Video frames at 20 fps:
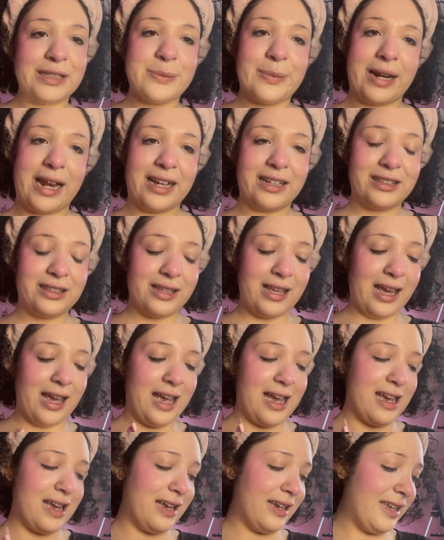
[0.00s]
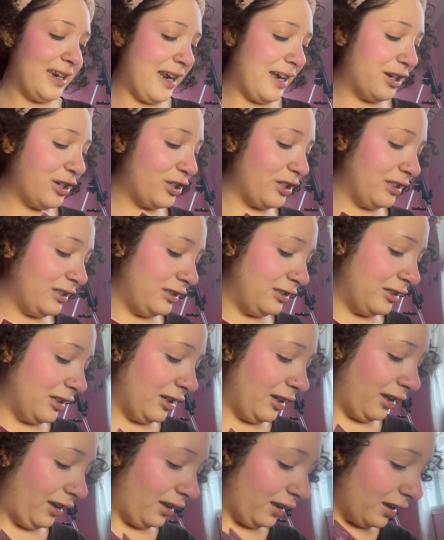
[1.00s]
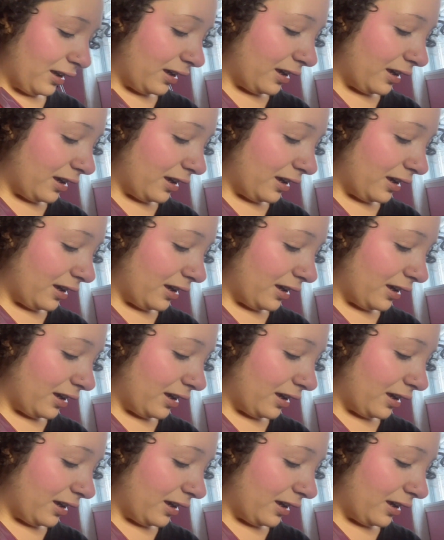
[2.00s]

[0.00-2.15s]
but i i can actually like